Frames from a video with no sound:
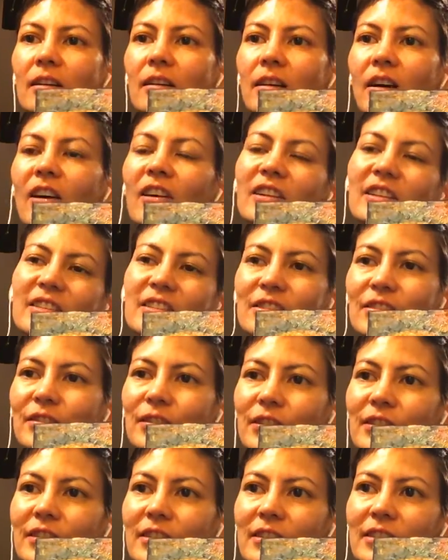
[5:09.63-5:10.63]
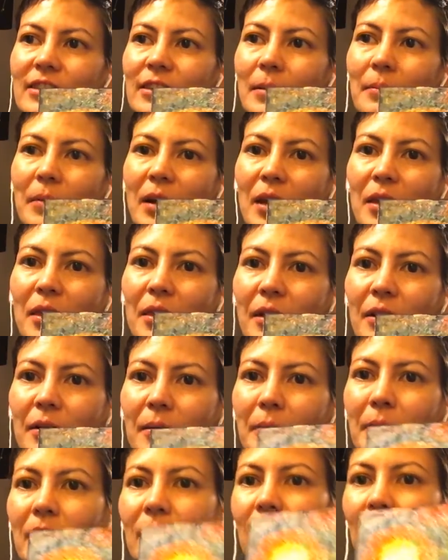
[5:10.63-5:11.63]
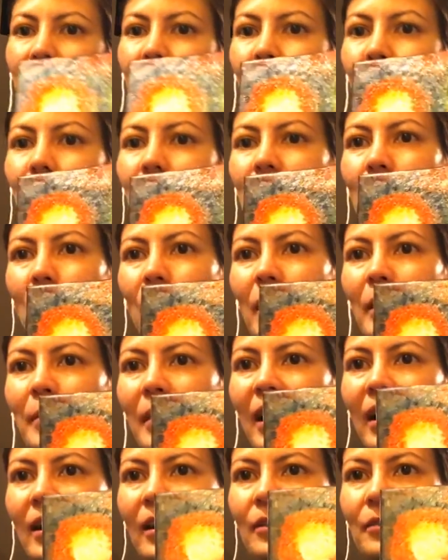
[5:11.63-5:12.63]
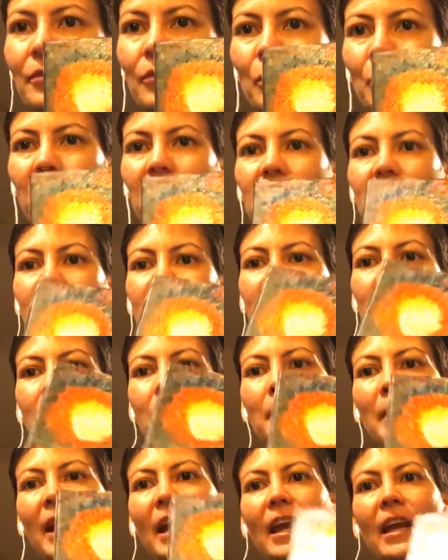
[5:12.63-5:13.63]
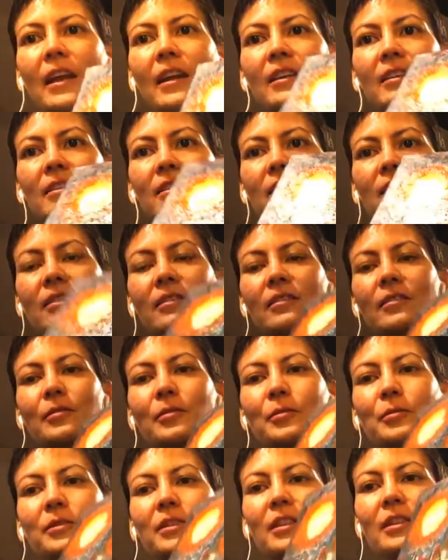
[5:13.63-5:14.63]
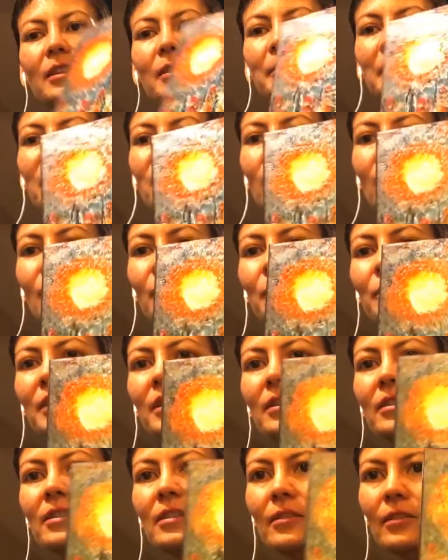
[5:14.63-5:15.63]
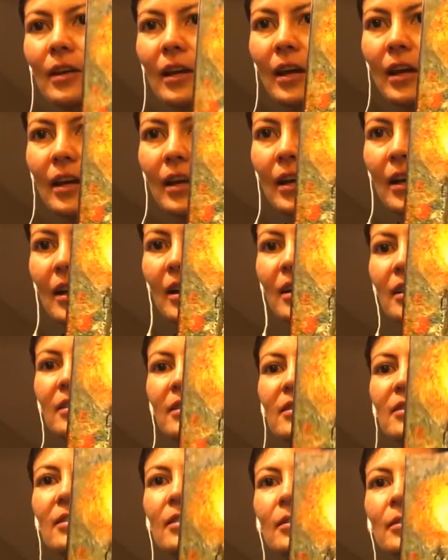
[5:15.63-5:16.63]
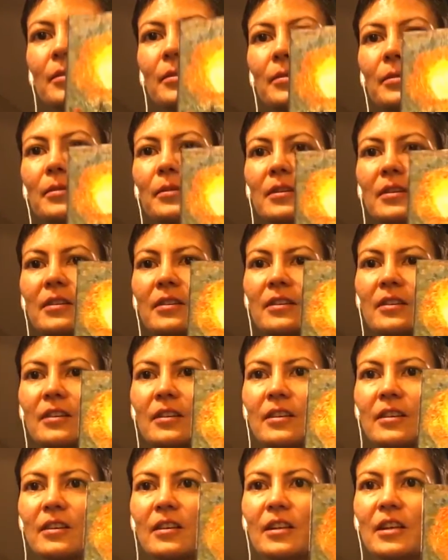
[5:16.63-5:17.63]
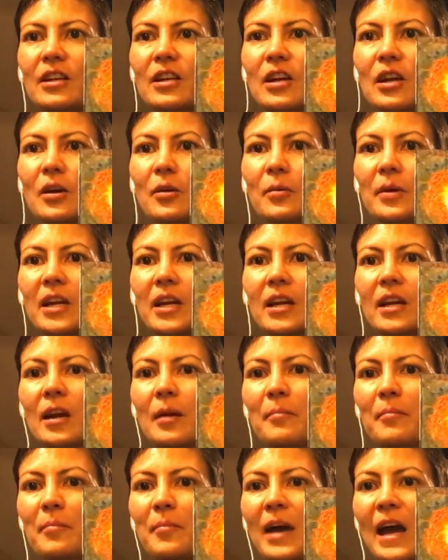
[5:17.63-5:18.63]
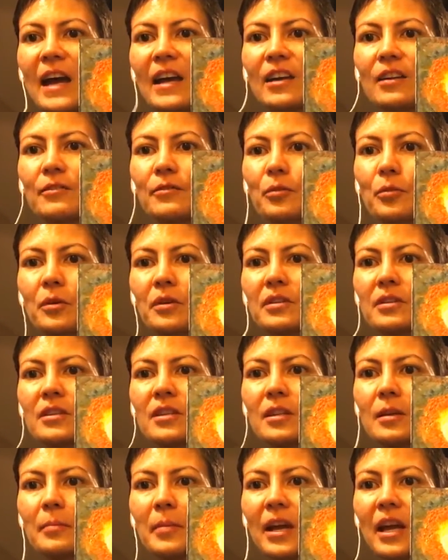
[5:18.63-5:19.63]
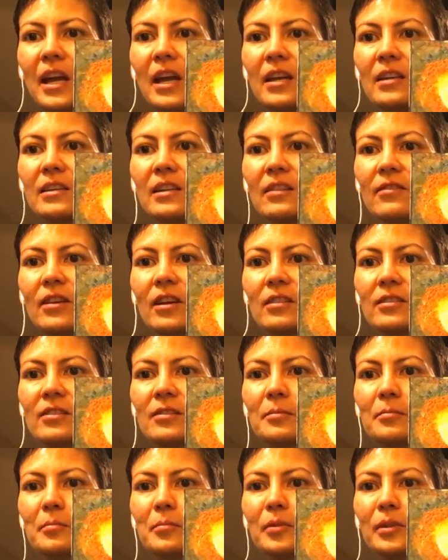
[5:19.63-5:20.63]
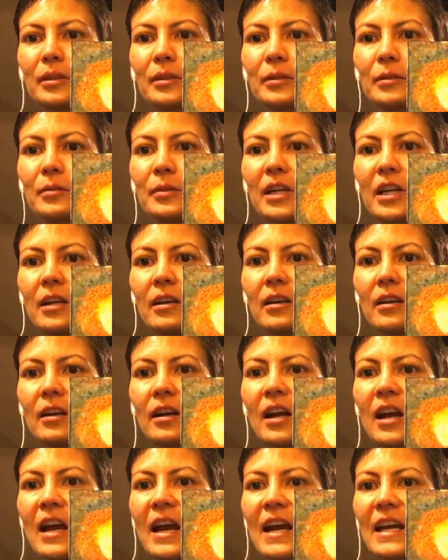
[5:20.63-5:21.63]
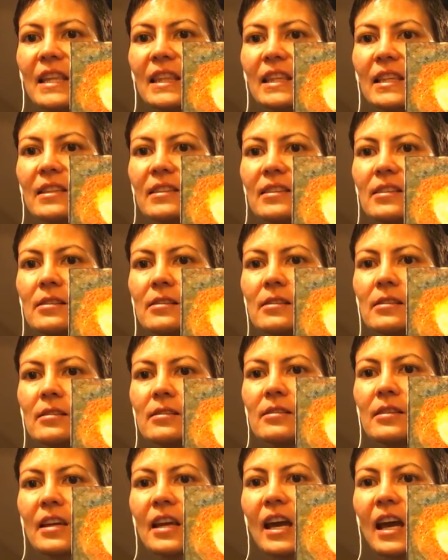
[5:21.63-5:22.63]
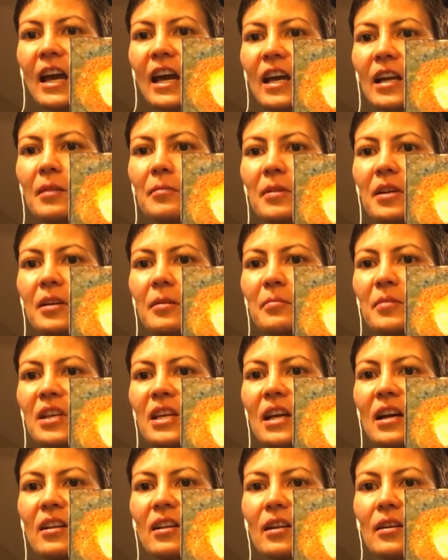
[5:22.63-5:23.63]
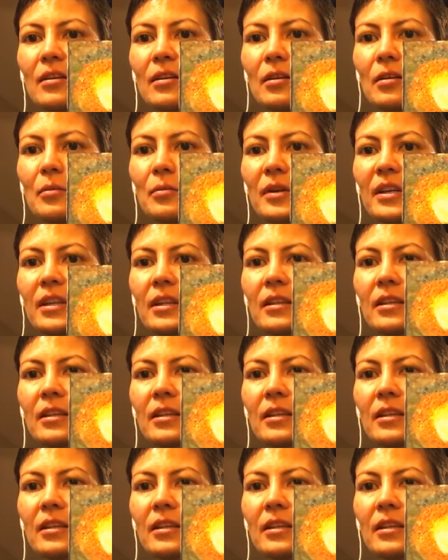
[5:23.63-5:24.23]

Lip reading: all these fingers except my thumb, going back and forth to the paint. Oh, hold on, let me try to hold this. Okay, so going back and forth to the paint, I've got some blue here. This is cadmium yellow with